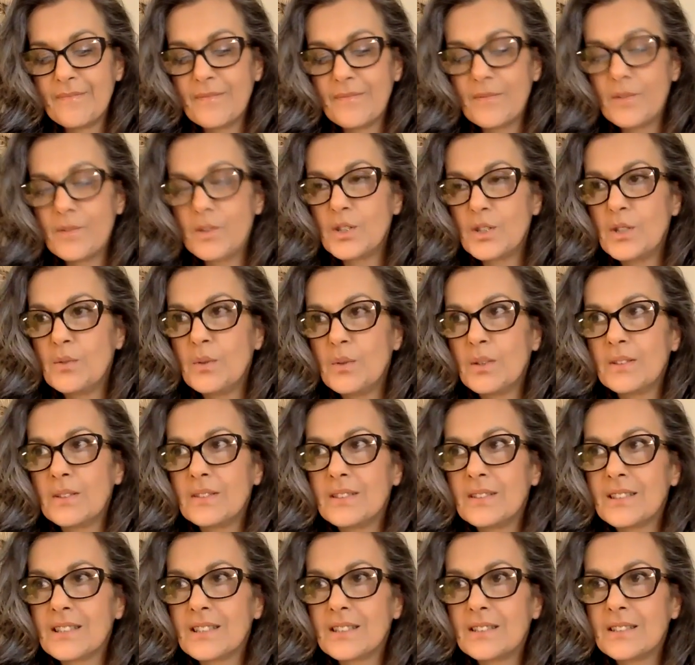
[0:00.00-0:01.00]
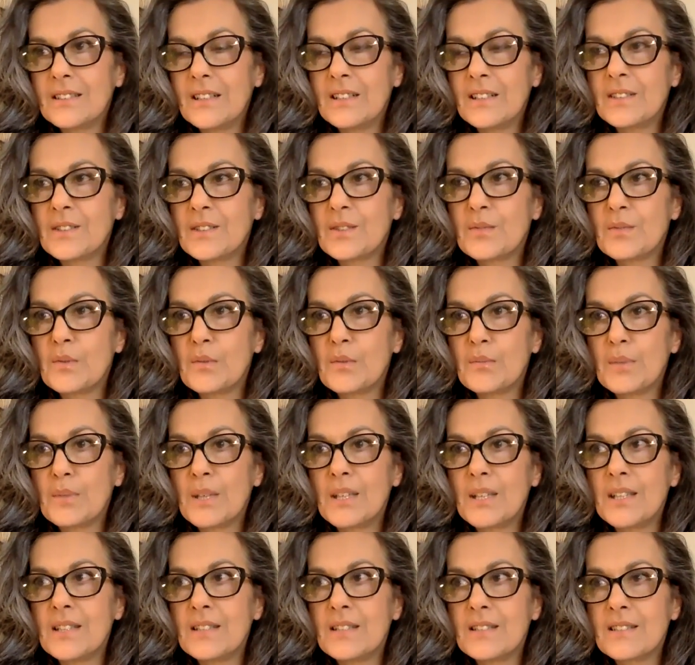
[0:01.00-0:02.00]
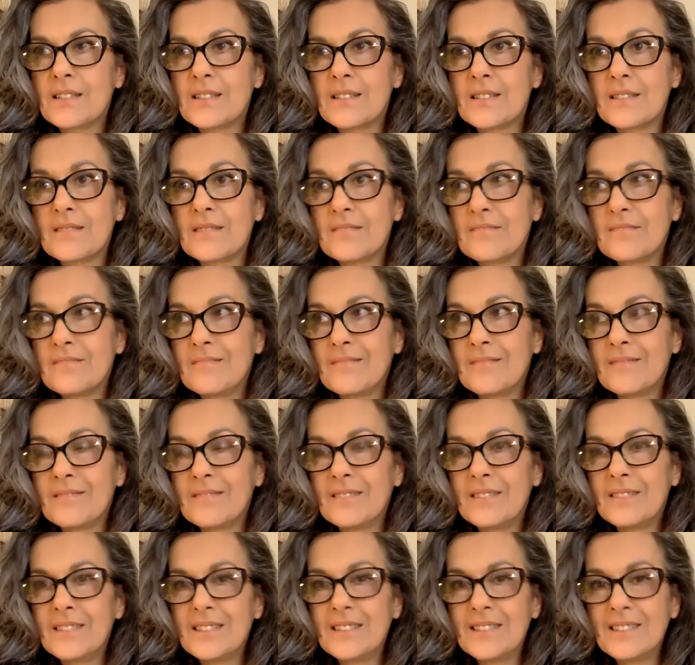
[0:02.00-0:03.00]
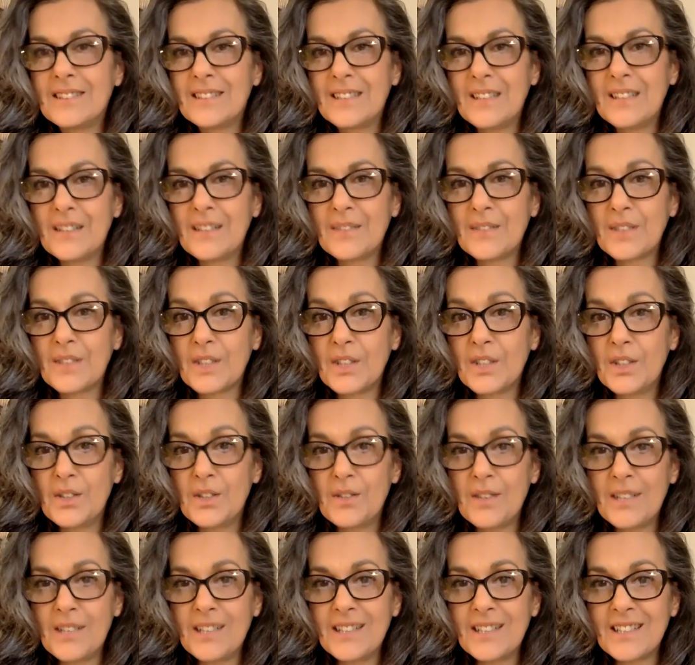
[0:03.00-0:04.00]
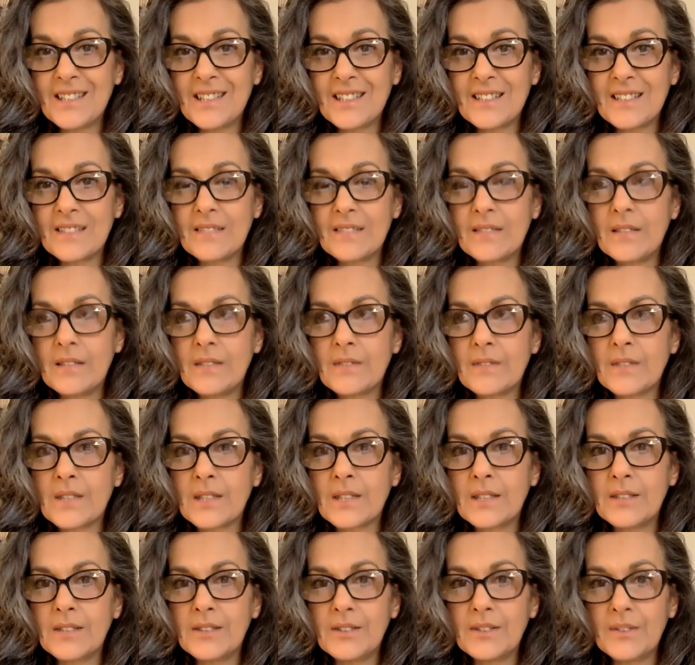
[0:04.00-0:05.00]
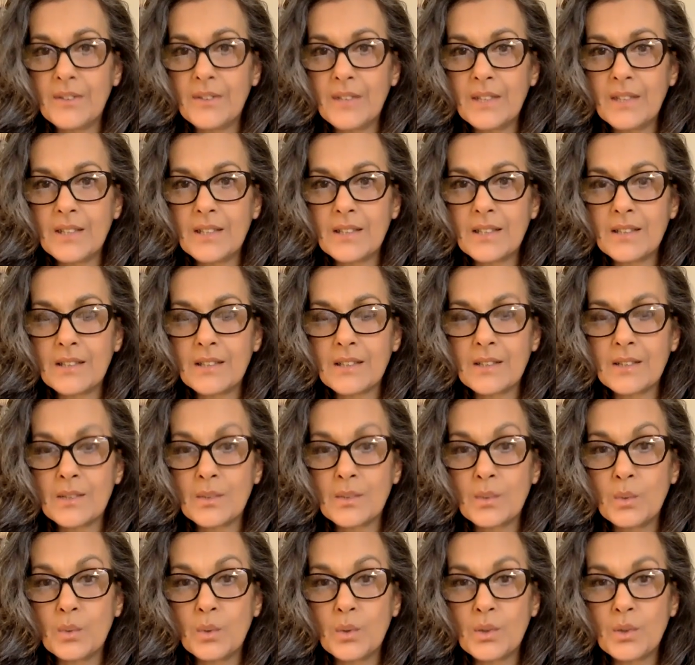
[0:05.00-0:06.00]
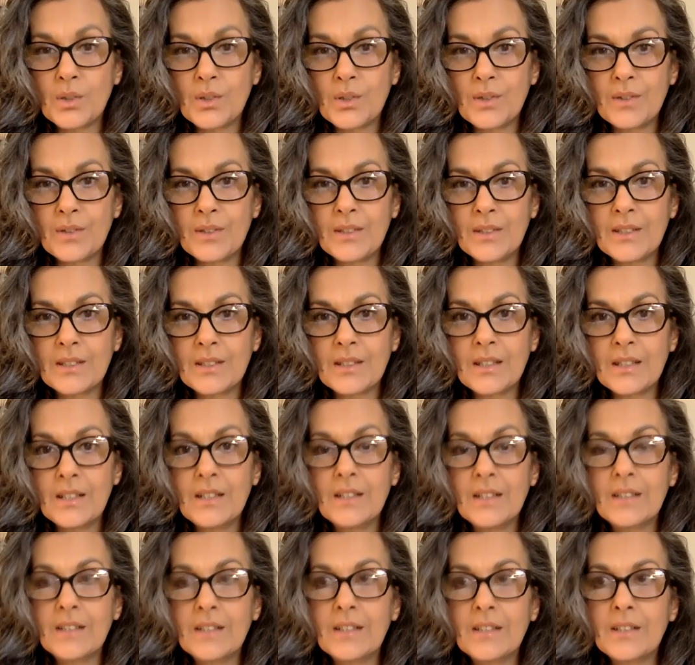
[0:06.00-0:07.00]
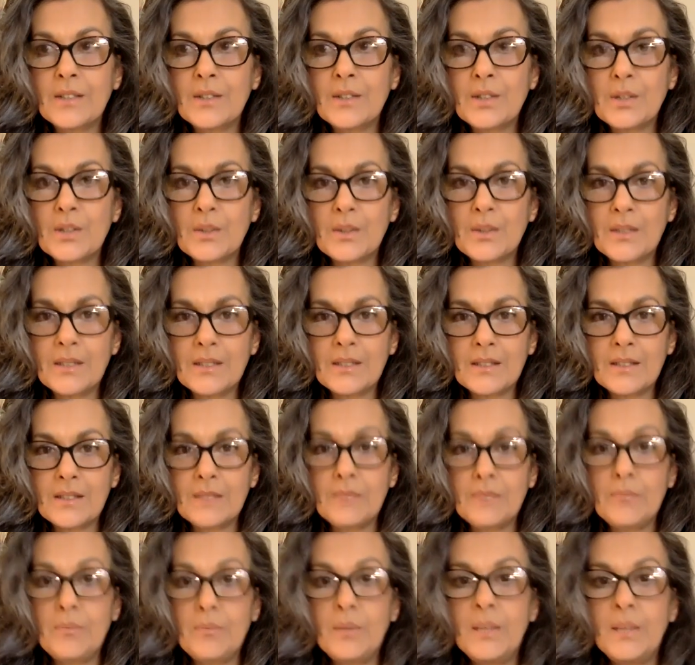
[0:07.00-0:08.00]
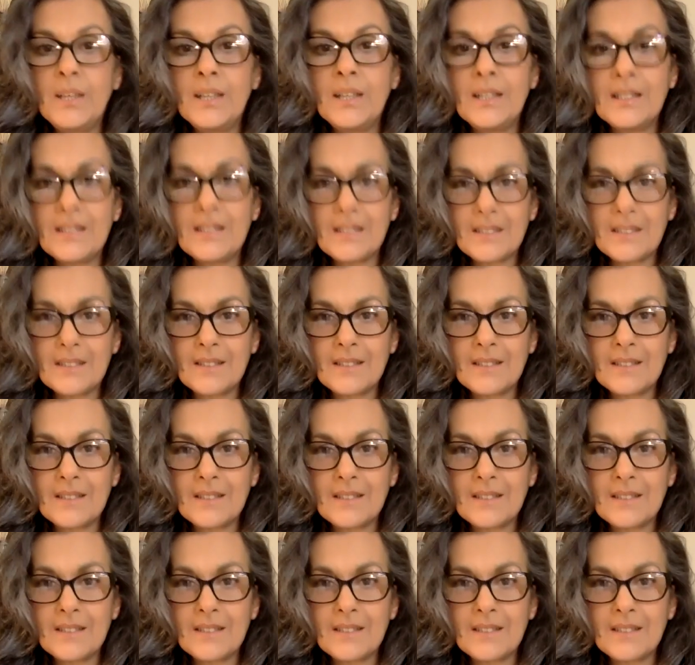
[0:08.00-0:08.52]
What do you want? I just want peace. And you have to curate it, and you have to cultivate it, and water it, and go to it, and be it,